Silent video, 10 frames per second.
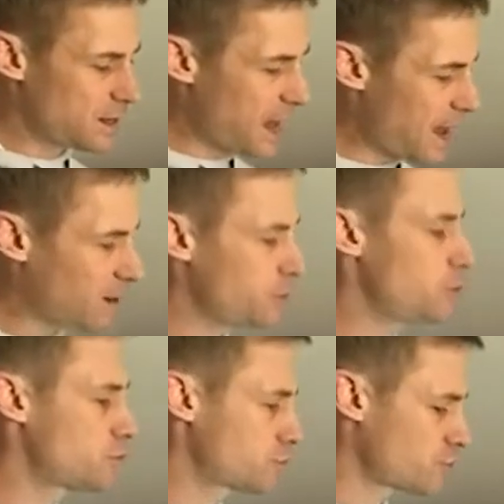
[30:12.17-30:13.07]
how
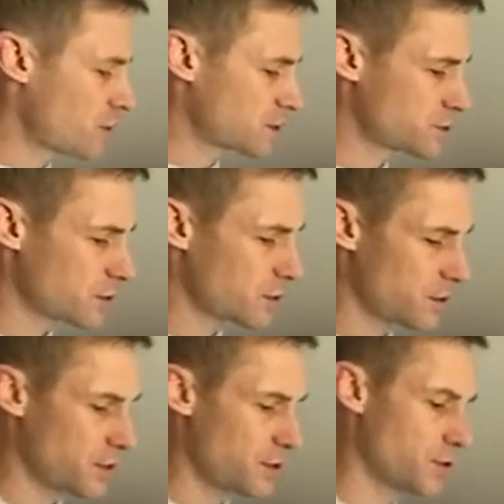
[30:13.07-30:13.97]
you
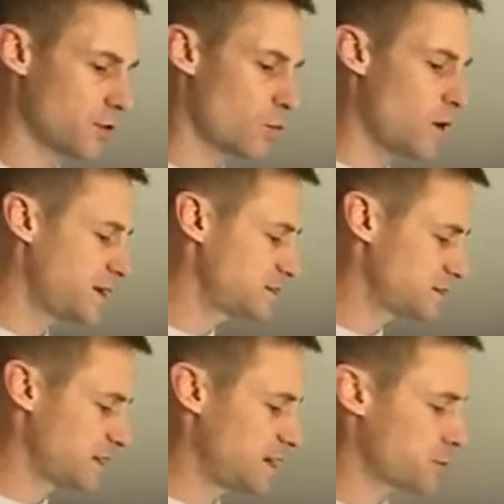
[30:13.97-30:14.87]
structure your
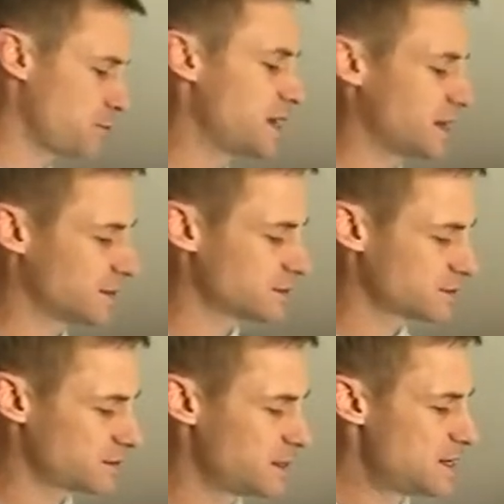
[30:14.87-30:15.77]
weeks and your
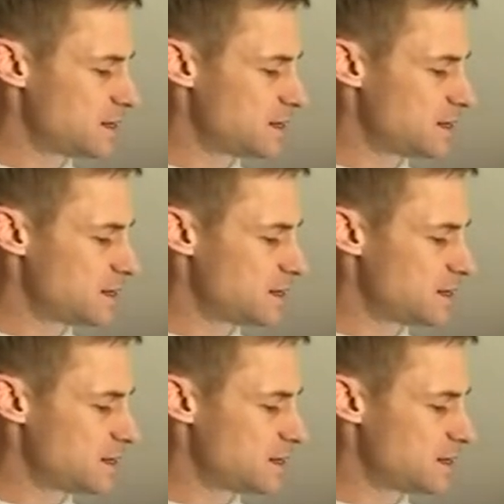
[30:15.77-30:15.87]
meetings.